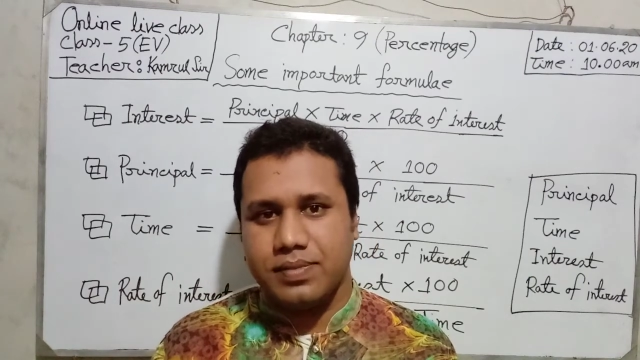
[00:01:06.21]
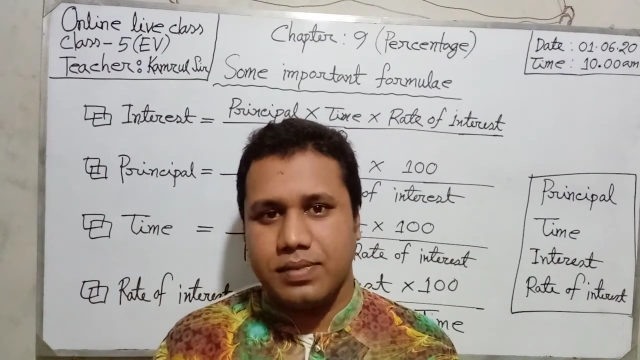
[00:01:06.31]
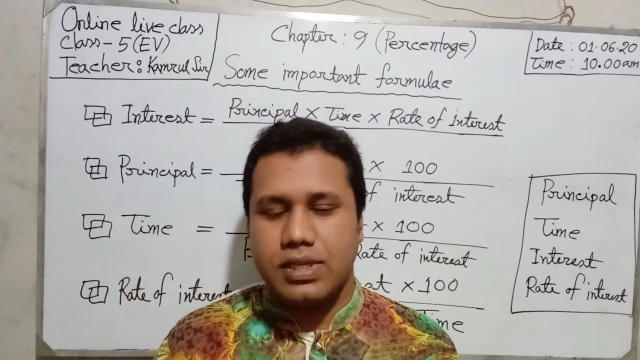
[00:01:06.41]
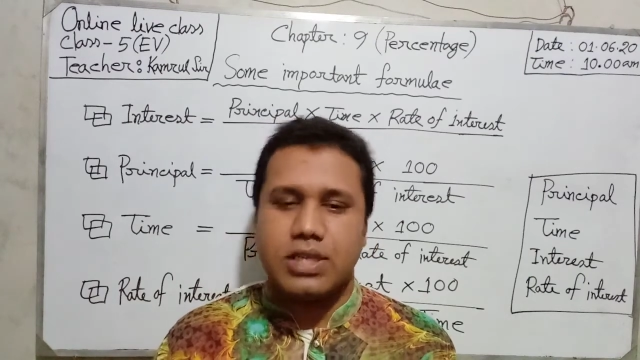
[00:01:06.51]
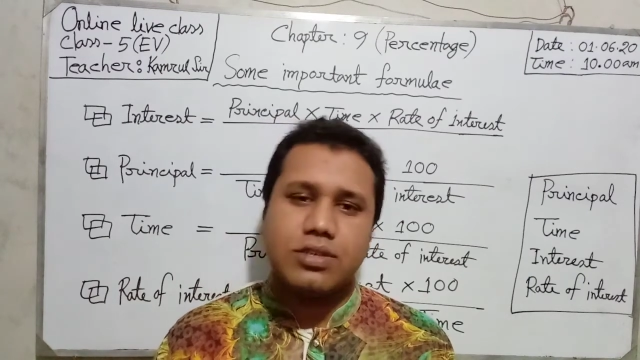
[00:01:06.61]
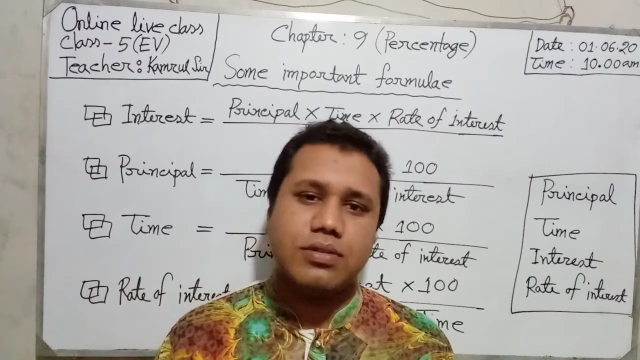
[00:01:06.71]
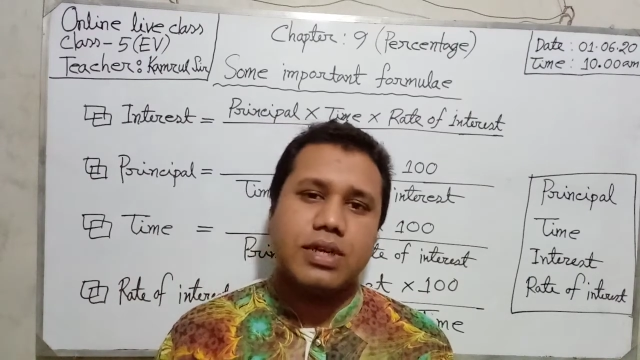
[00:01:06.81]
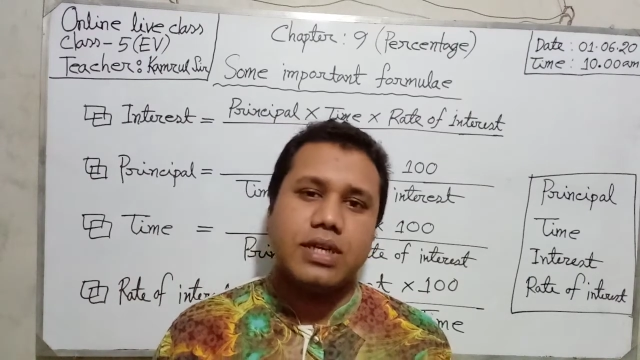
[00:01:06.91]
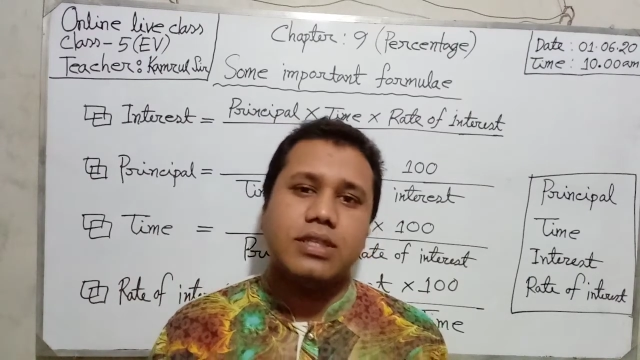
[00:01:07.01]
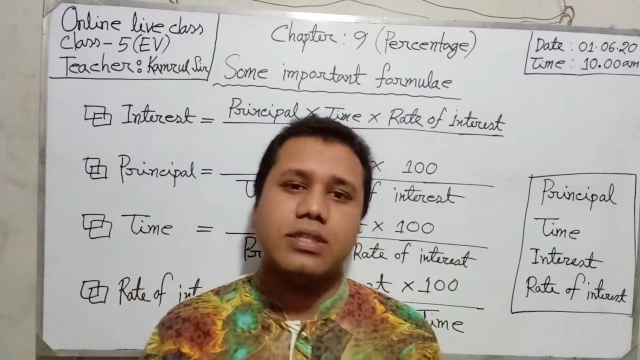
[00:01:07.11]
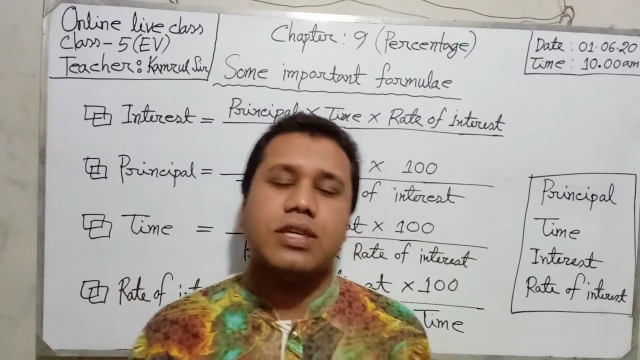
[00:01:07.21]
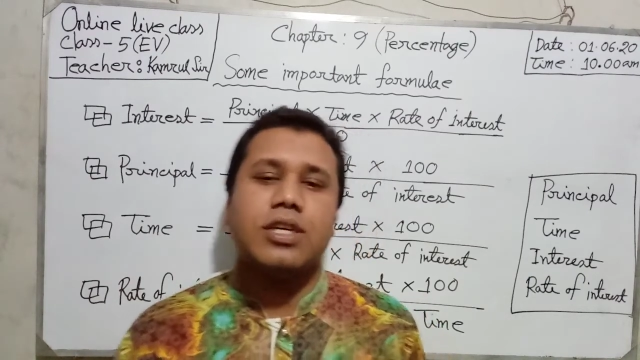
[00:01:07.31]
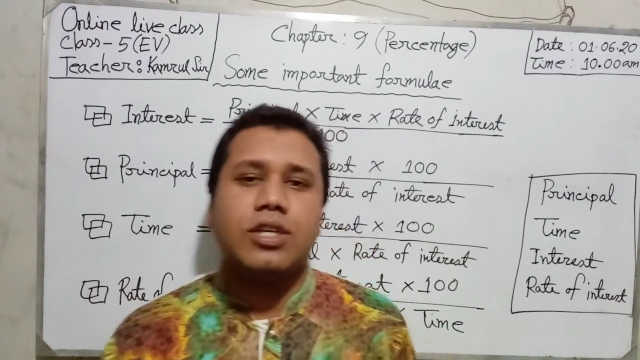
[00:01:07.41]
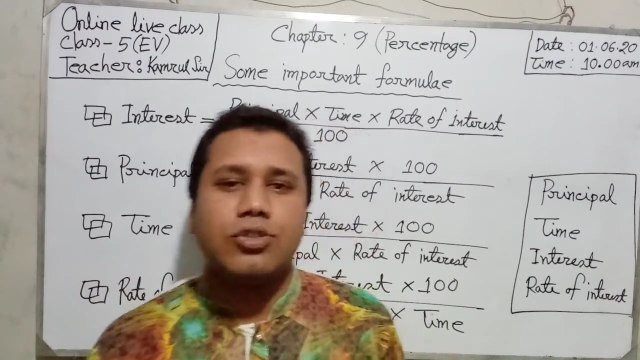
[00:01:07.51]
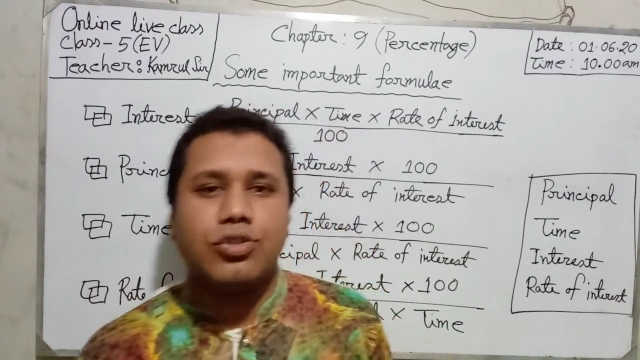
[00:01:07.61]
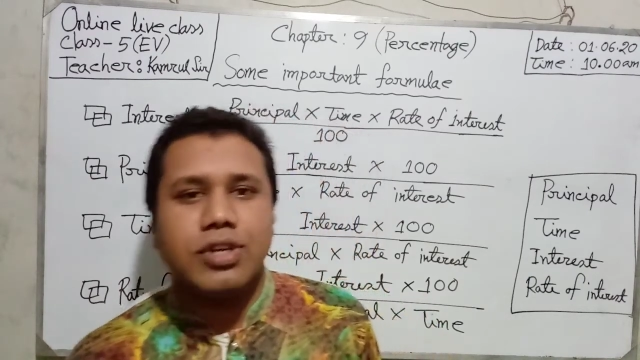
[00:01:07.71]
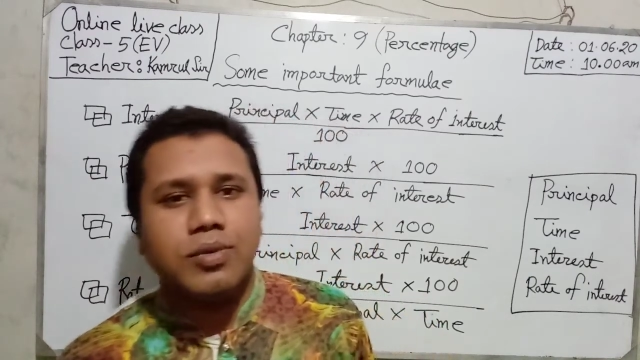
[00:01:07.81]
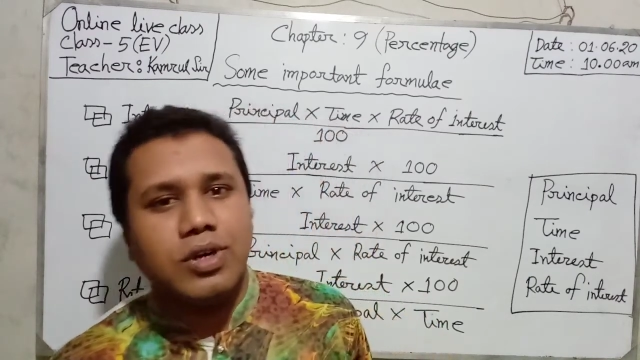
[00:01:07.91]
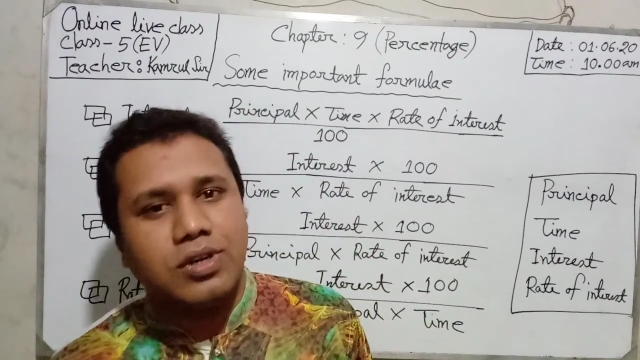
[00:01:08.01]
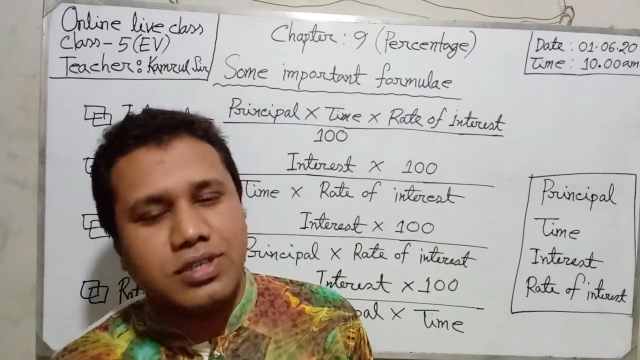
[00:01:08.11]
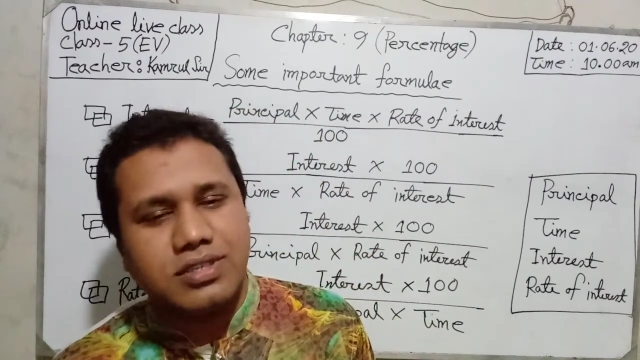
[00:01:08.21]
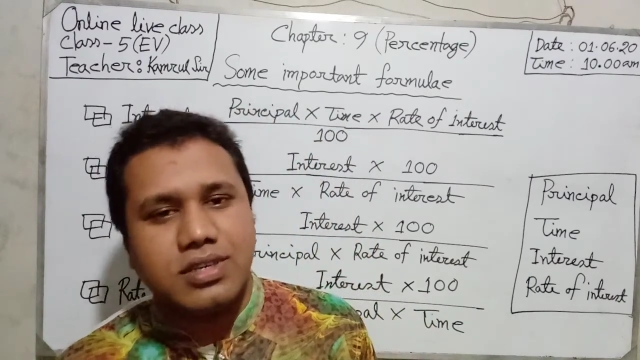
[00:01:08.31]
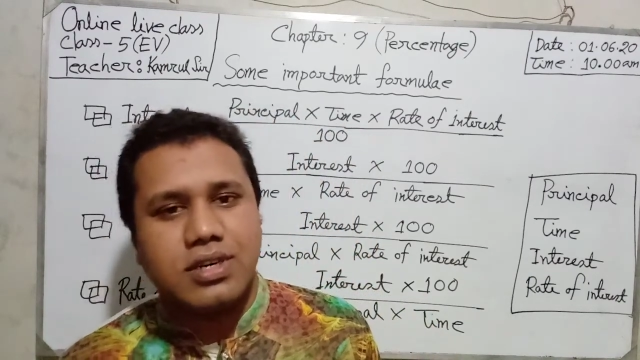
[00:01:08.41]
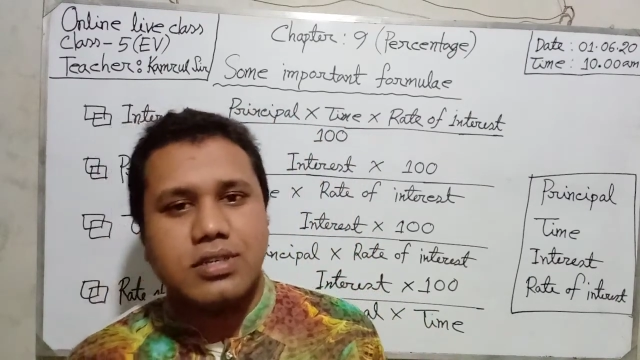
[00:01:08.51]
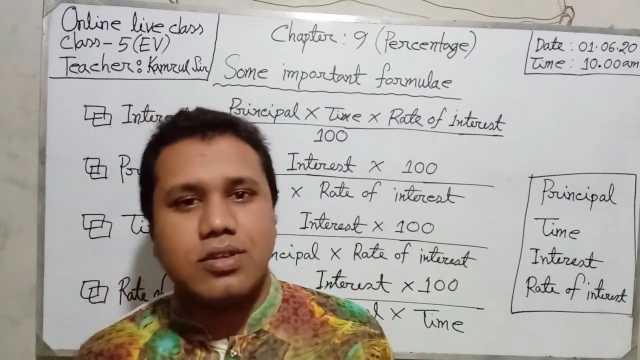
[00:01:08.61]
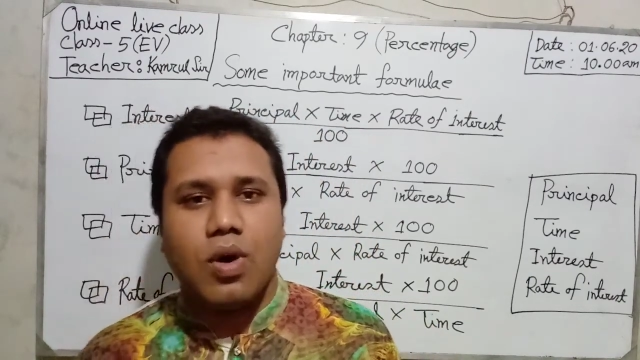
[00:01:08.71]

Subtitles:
Dear students, today we will discuss